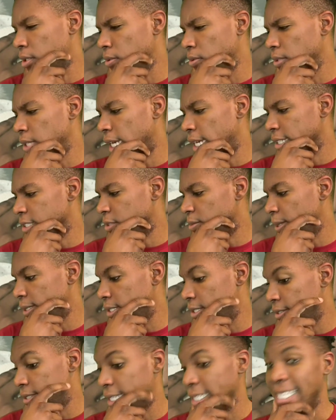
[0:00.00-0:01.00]
"Oh, that
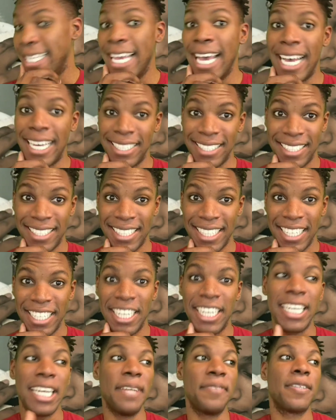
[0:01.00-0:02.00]
expensive." I said, "Yes,
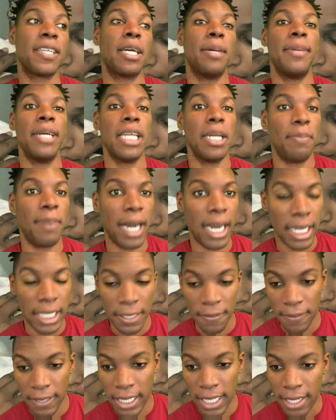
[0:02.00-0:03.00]
you're gonna have to come out of your
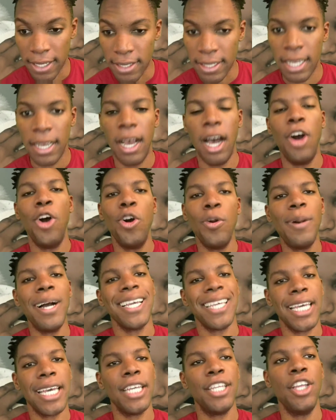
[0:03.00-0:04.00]
pocket for this." Who am I
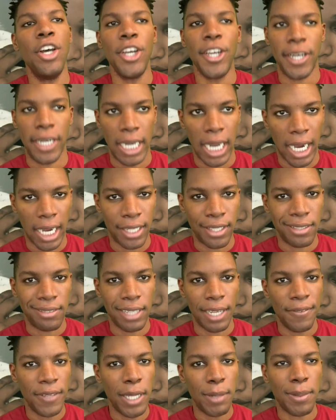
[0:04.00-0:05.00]
kidding? No, you're not.
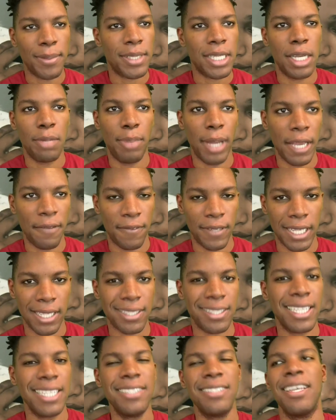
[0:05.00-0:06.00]
Love and Hip Hop's gonna pay for
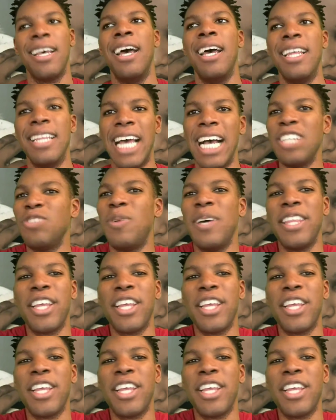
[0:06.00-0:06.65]
this. Let's. That's why